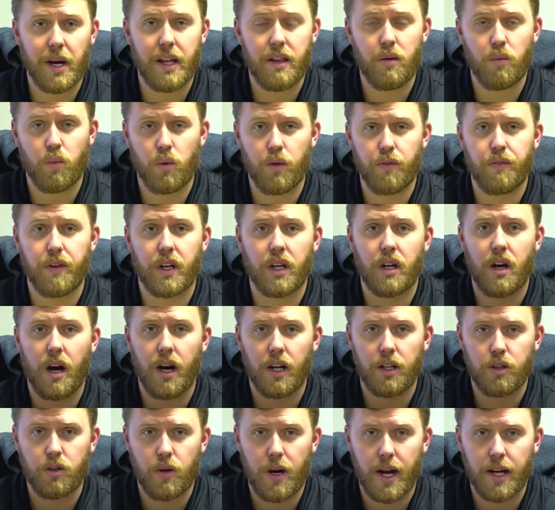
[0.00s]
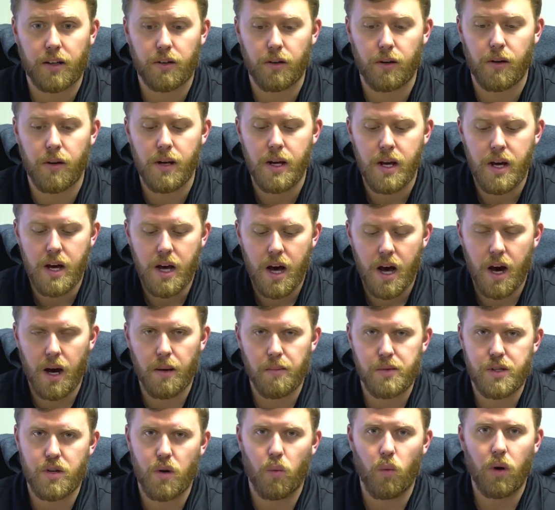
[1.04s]
the roofing contractor.
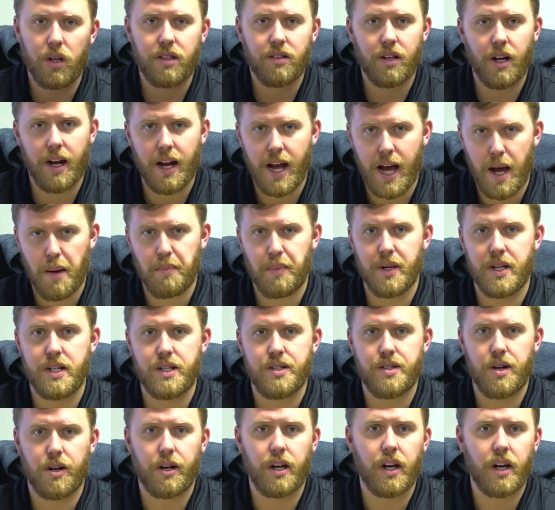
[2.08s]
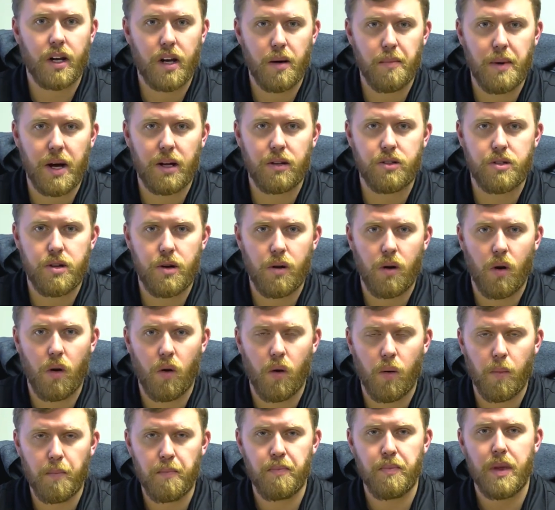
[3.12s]
So what's gonna happen is they're gonna come out to your
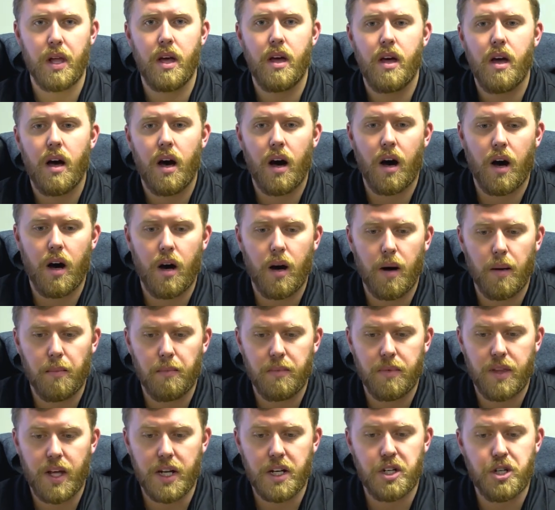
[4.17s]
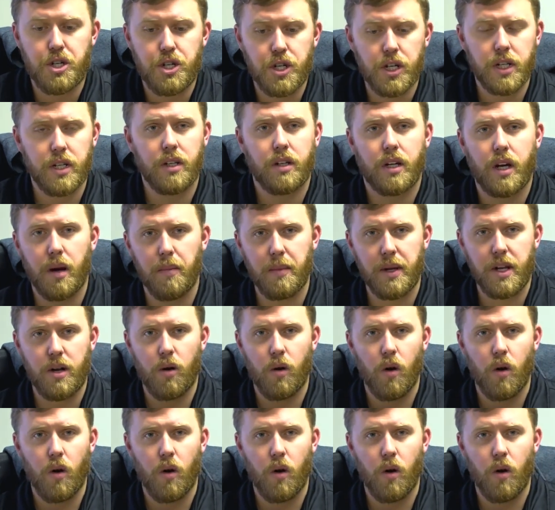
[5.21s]
home. They should come in your